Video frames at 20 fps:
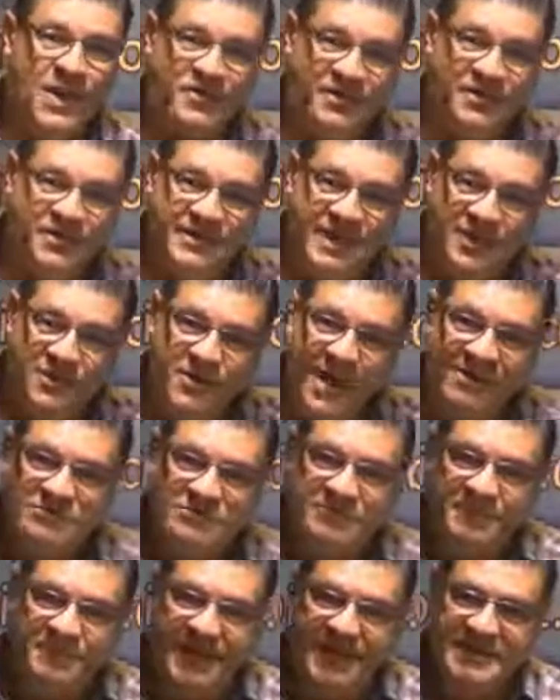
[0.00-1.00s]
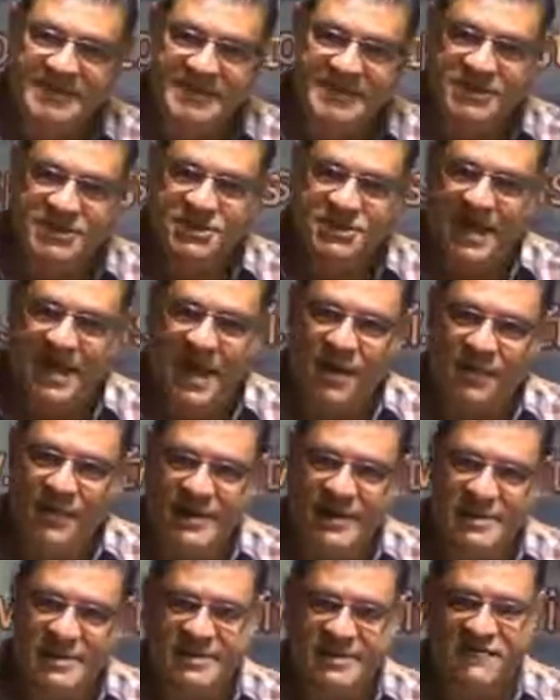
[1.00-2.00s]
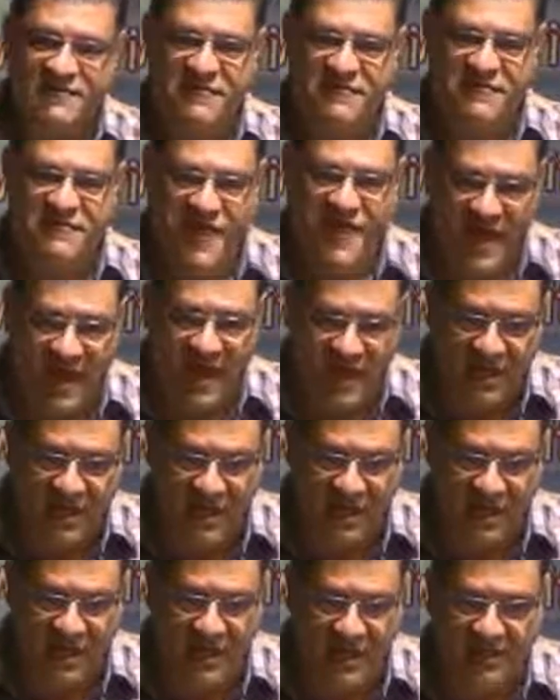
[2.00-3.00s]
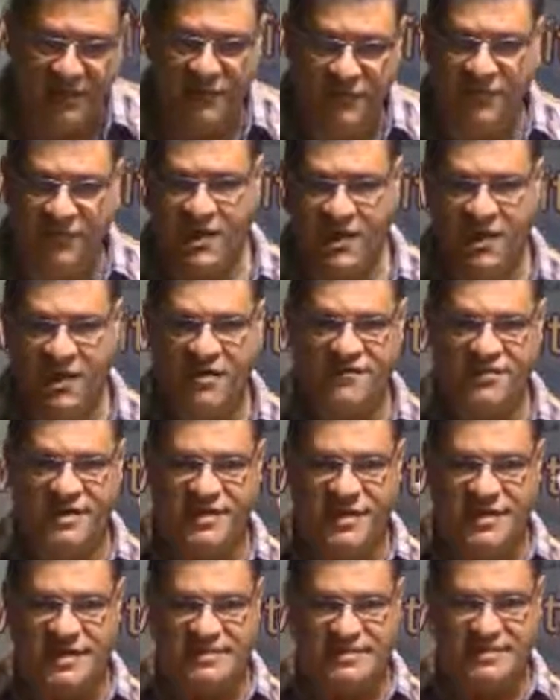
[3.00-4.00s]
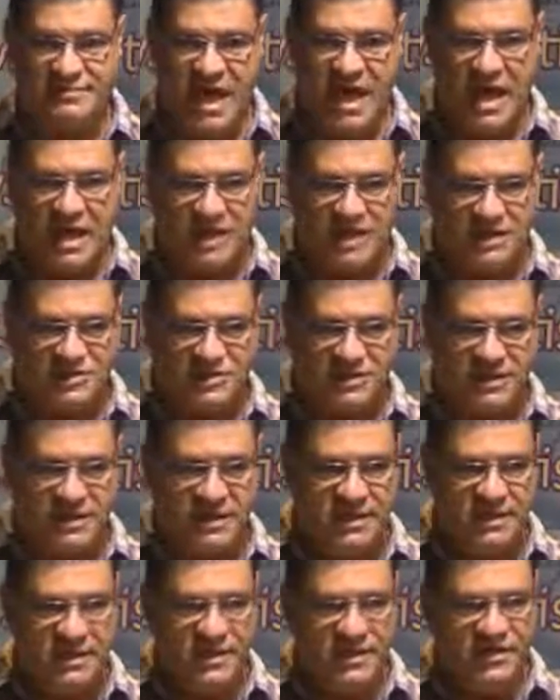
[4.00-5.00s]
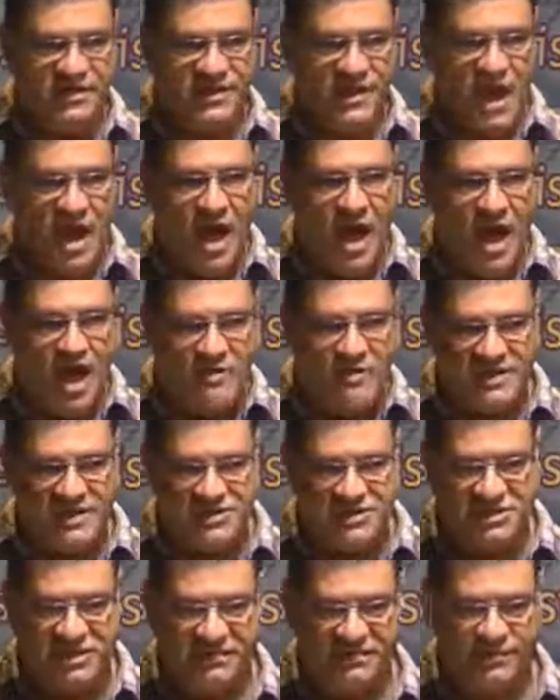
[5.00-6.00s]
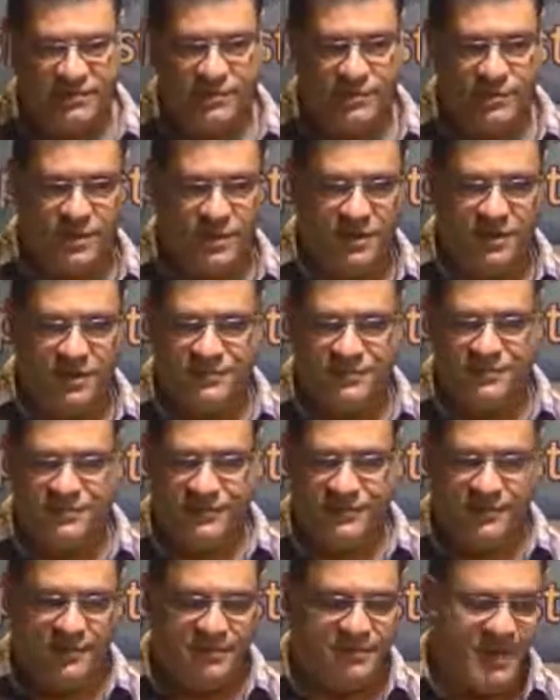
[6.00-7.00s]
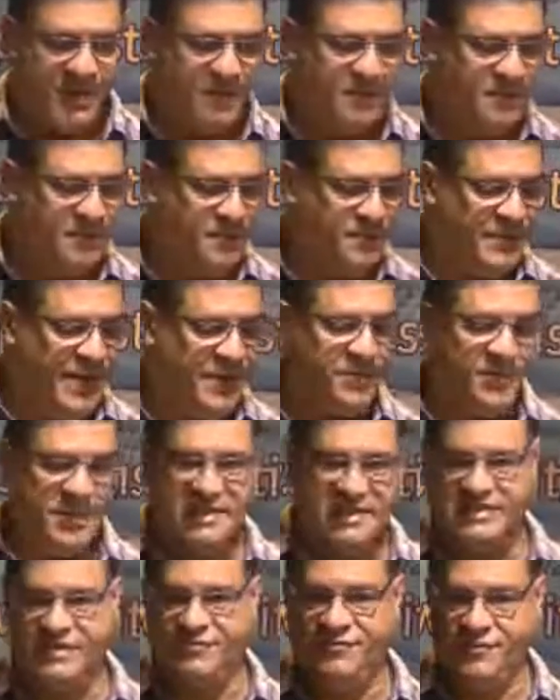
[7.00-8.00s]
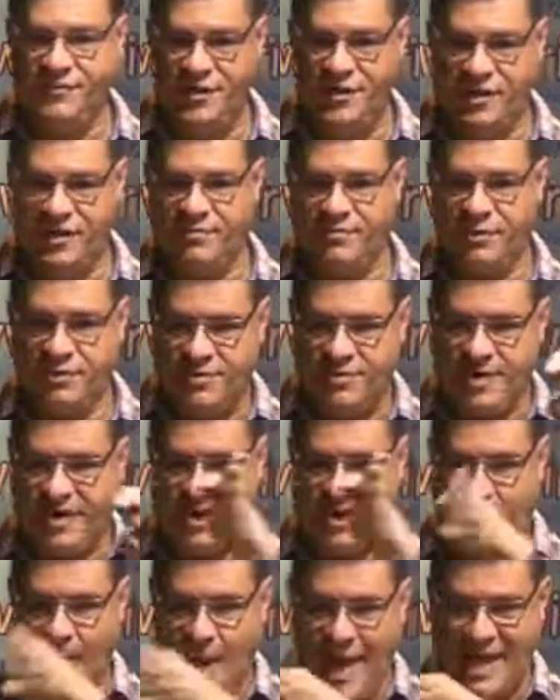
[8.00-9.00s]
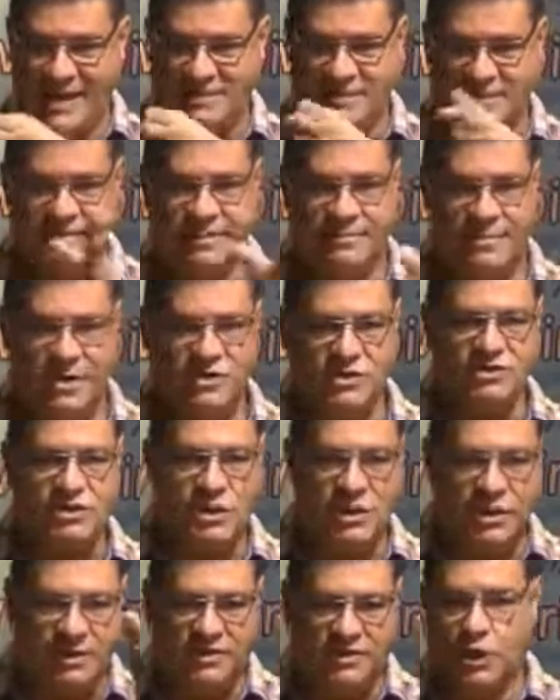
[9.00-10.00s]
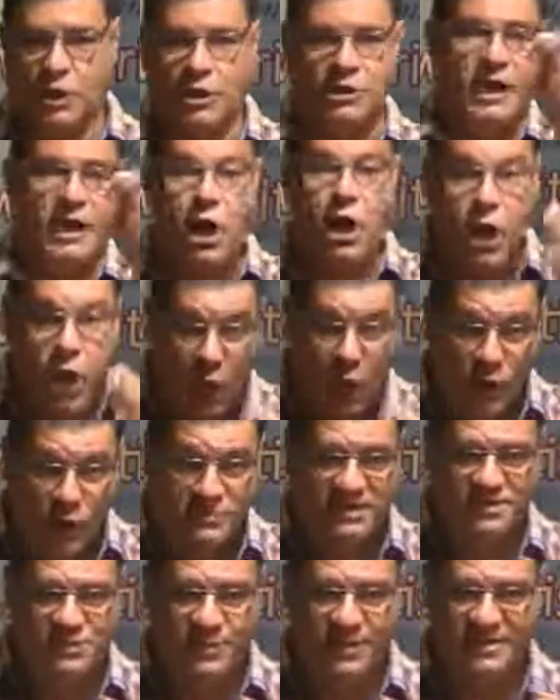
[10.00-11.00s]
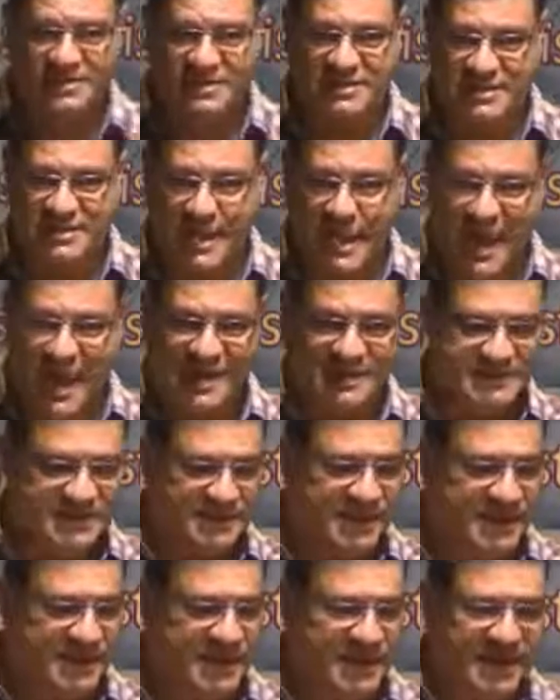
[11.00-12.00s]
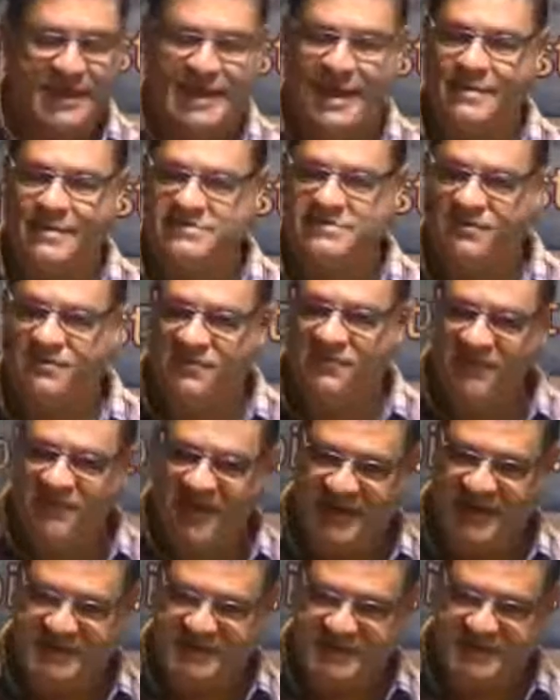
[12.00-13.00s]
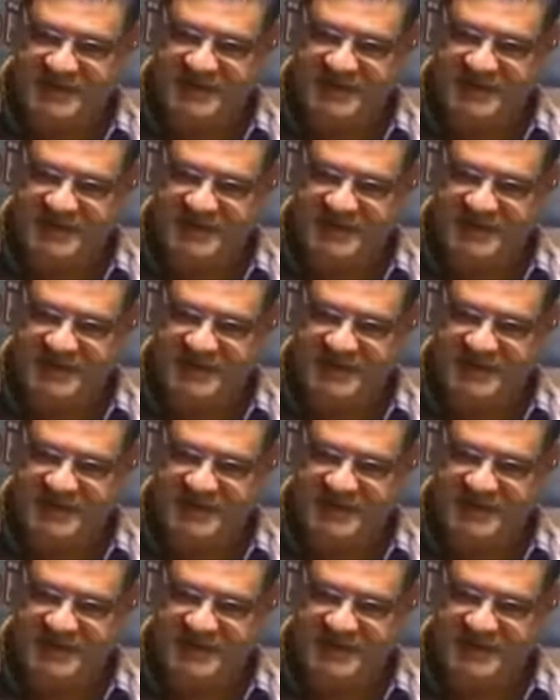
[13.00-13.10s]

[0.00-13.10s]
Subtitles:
that we have to pay attention now is faith. If you think of the etymology, the origin of the word, right, that we receive from the Hebrew, Greek, and Latin, the closest to us is the Latin. It comes from fits.